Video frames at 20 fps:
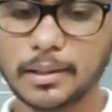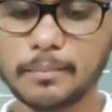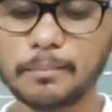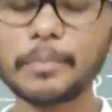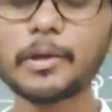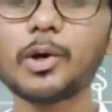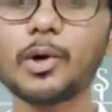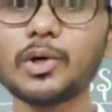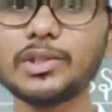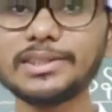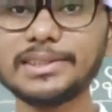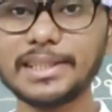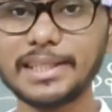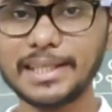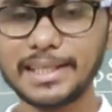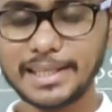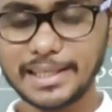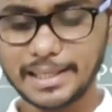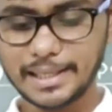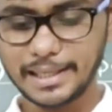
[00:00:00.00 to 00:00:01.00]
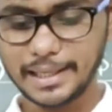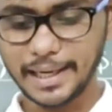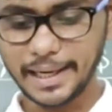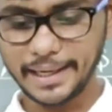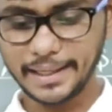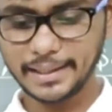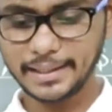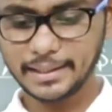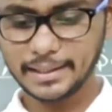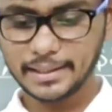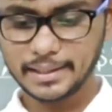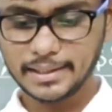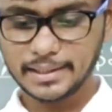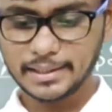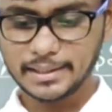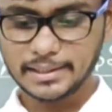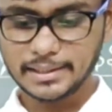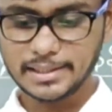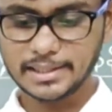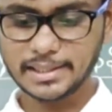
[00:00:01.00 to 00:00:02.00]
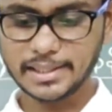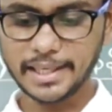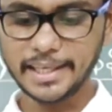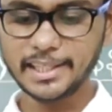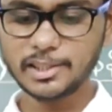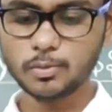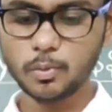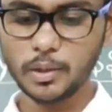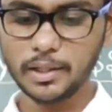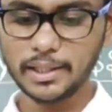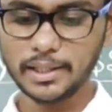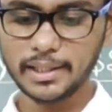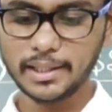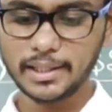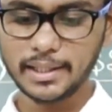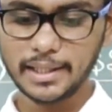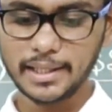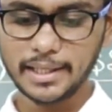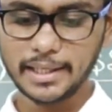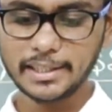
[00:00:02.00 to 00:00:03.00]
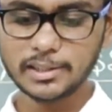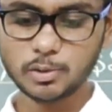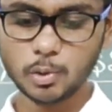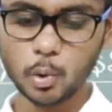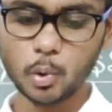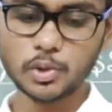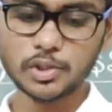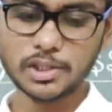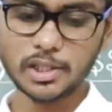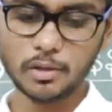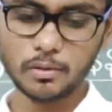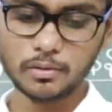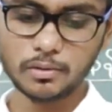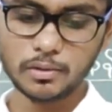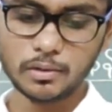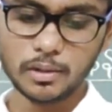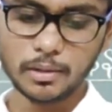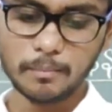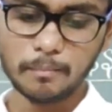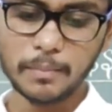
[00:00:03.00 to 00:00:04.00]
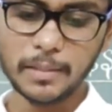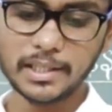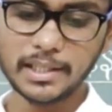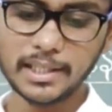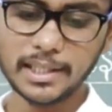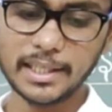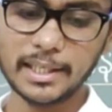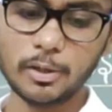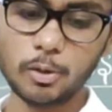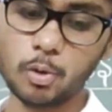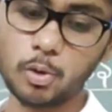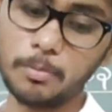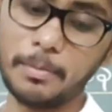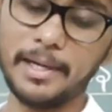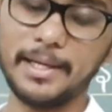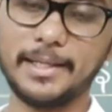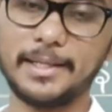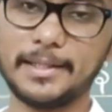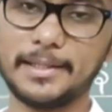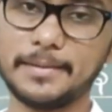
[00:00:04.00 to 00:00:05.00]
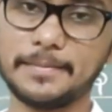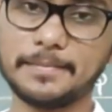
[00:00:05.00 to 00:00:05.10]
Because light strikes water, it slows down, making it look bent.